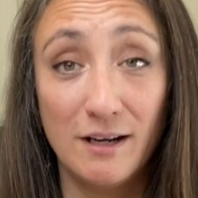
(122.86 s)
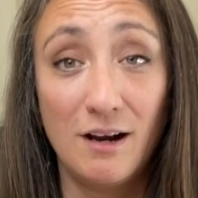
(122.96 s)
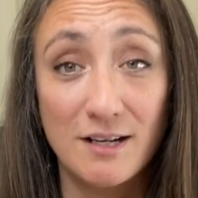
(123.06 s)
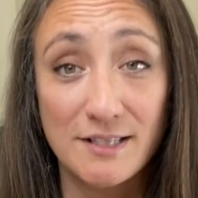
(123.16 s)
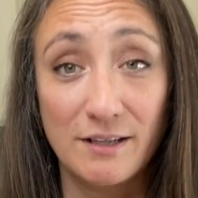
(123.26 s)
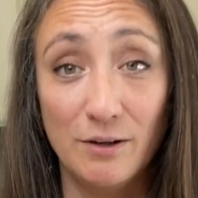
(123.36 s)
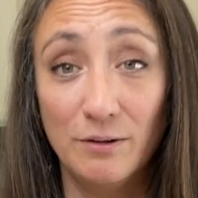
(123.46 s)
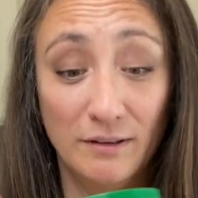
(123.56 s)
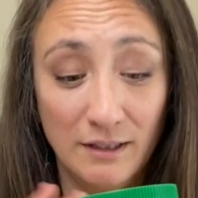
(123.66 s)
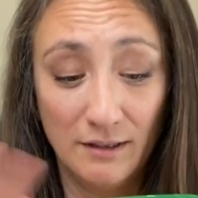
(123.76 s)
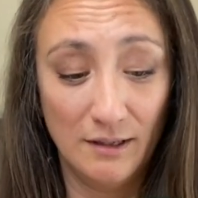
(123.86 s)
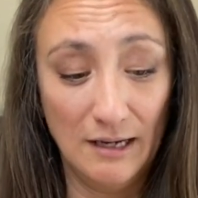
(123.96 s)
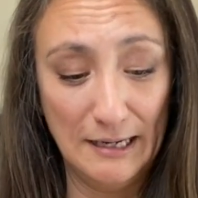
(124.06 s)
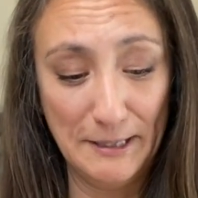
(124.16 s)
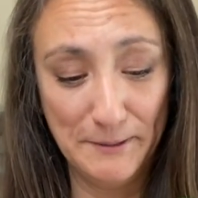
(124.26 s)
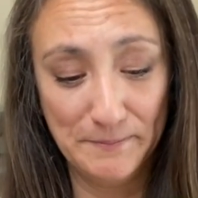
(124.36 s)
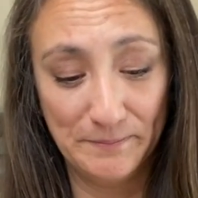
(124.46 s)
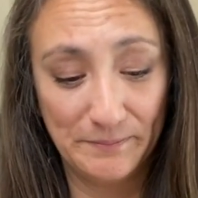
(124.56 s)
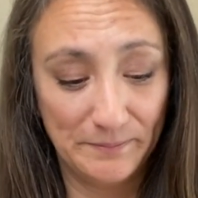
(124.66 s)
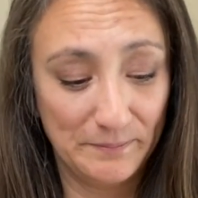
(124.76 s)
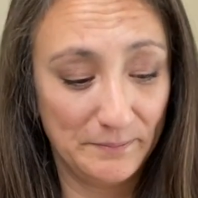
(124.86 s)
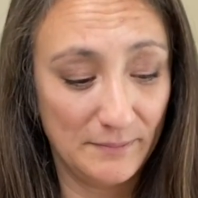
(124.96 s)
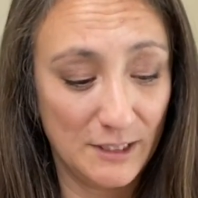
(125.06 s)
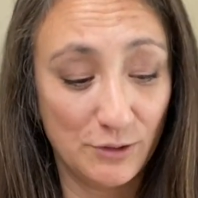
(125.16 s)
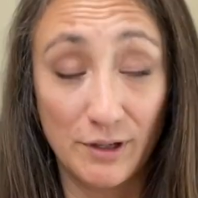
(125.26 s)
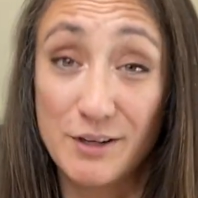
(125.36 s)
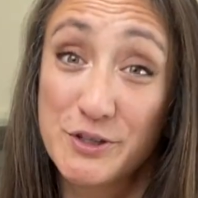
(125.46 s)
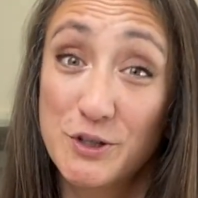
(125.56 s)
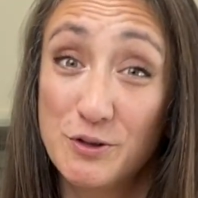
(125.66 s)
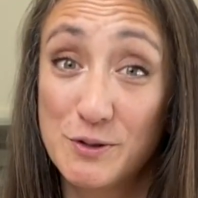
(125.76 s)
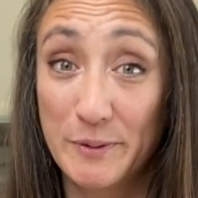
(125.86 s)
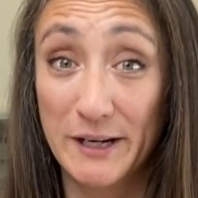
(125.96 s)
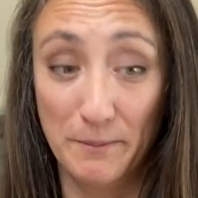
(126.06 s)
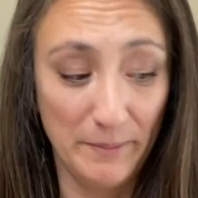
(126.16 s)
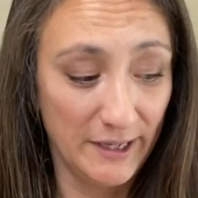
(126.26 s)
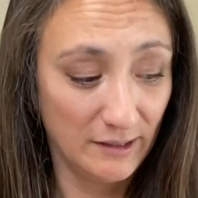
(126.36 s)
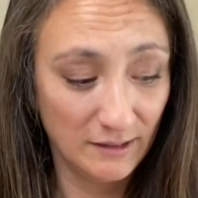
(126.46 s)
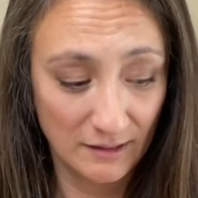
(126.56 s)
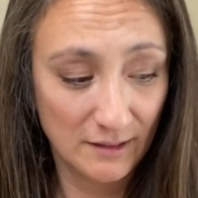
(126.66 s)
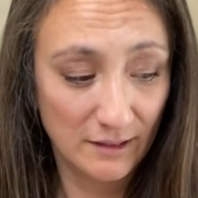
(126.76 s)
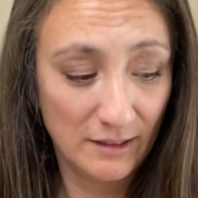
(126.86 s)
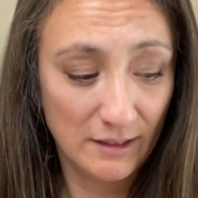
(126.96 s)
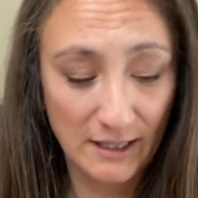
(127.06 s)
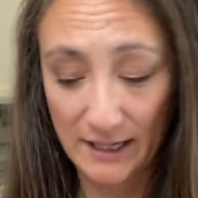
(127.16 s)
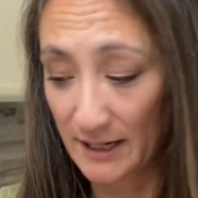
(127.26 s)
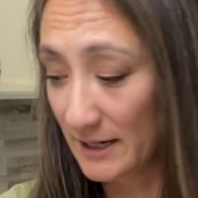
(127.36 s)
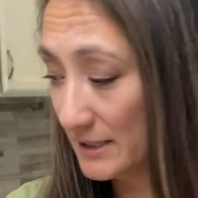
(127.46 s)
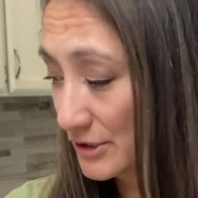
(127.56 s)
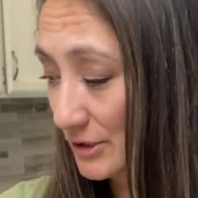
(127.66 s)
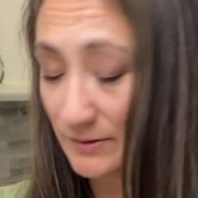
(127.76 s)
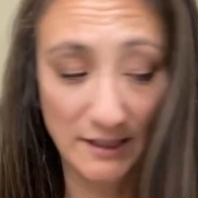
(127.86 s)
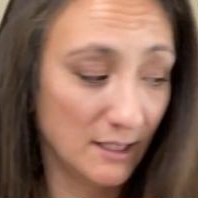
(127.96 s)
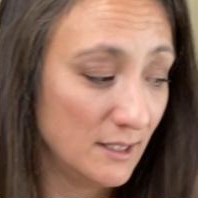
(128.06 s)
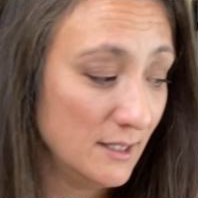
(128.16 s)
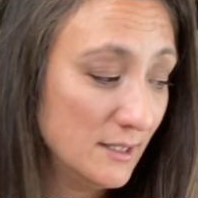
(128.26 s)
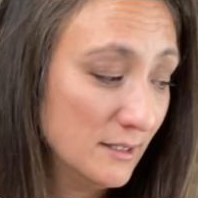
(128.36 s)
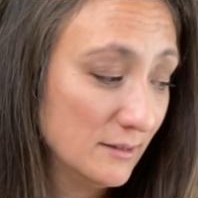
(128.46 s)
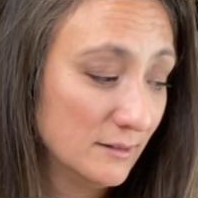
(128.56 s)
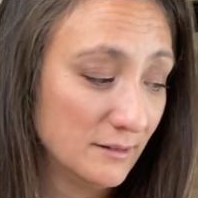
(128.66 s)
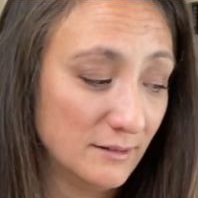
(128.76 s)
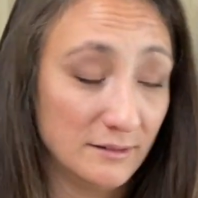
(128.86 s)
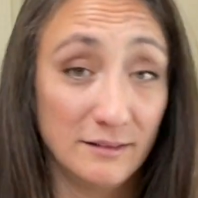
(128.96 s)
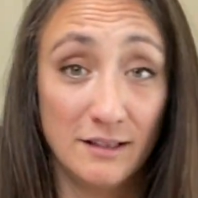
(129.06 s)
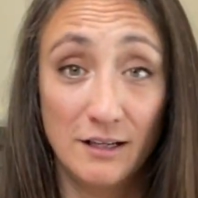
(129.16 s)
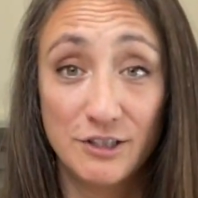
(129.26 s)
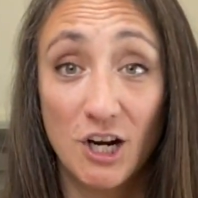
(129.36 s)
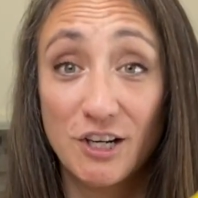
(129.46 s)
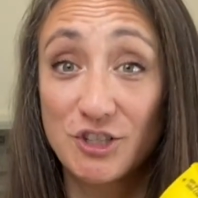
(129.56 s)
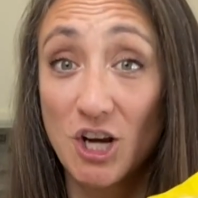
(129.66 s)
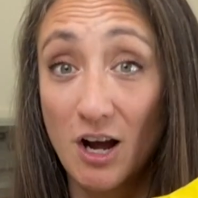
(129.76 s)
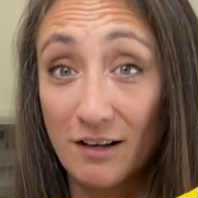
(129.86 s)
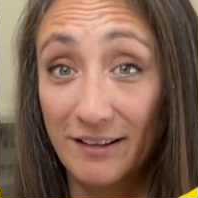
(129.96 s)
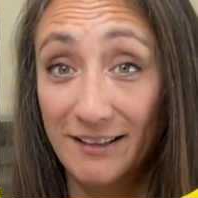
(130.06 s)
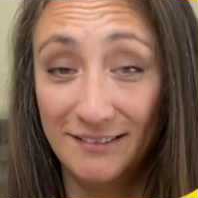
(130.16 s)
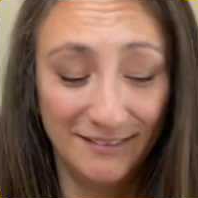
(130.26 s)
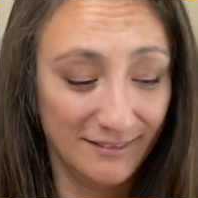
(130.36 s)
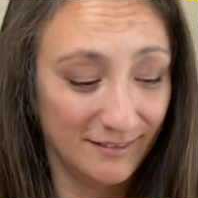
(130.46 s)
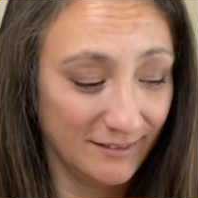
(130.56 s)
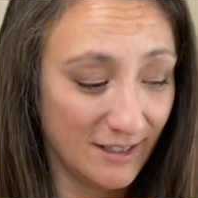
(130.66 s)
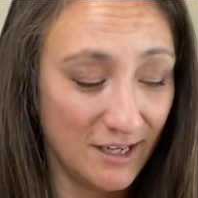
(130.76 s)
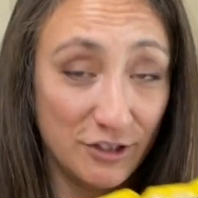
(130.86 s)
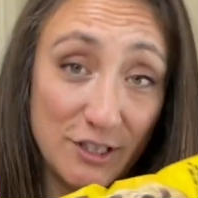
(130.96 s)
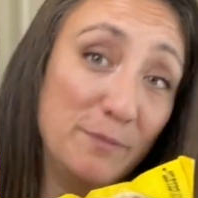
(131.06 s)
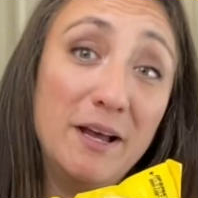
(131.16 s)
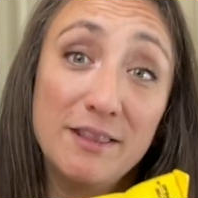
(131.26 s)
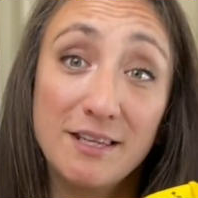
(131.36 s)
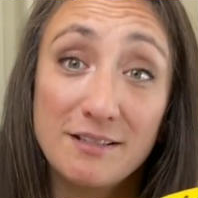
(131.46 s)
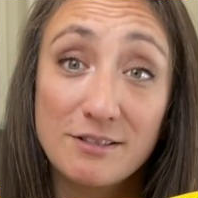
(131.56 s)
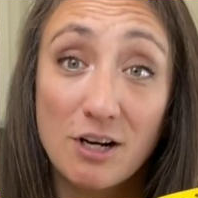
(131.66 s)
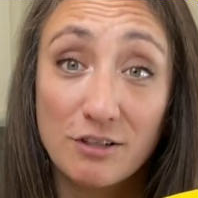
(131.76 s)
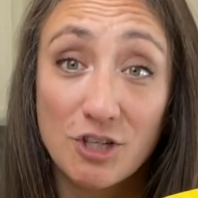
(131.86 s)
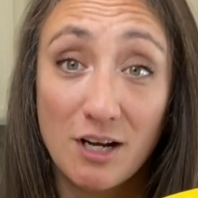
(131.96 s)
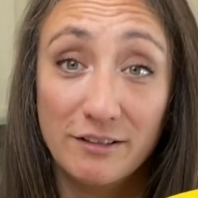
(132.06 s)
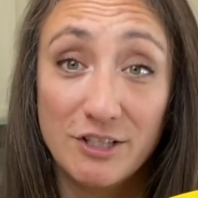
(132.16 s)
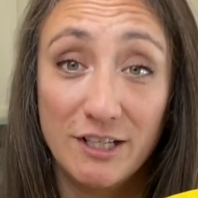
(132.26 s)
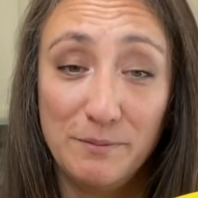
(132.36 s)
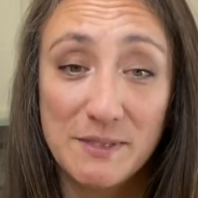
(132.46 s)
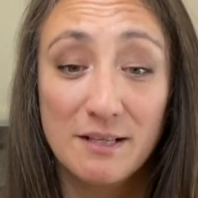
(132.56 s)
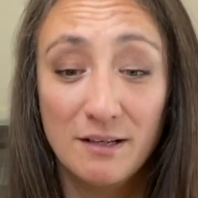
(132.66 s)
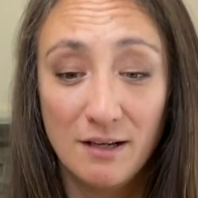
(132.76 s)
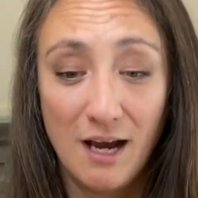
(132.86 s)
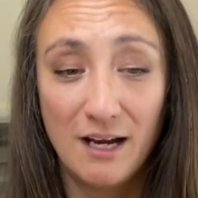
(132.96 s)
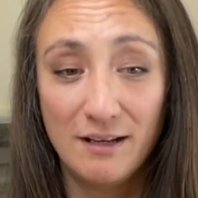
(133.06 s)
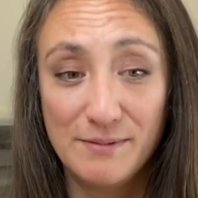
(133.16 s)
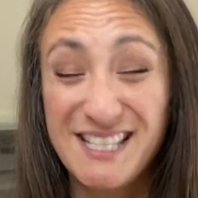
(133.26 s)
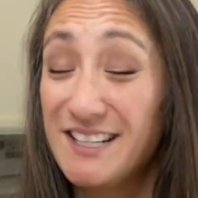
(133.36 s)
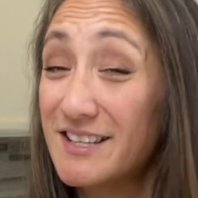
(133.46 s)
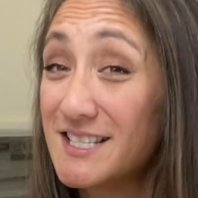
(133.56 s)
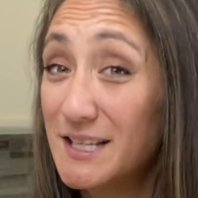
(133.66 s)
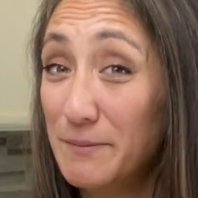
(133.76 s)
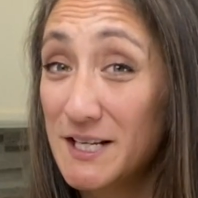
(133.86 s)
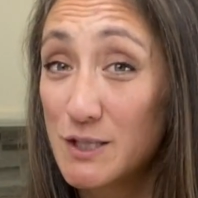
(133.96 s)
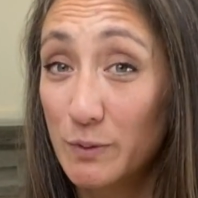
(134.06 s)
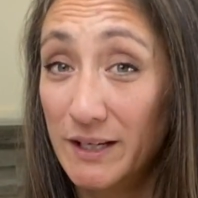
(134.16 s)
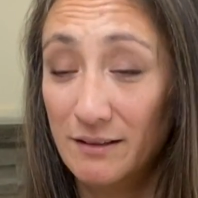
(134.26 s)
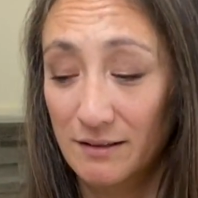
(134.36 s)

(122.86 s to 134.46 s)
Costco. You can also use peanut butter. And you need dark chocolate. I just bought these dark chocolate chips instead of the semi-sweet,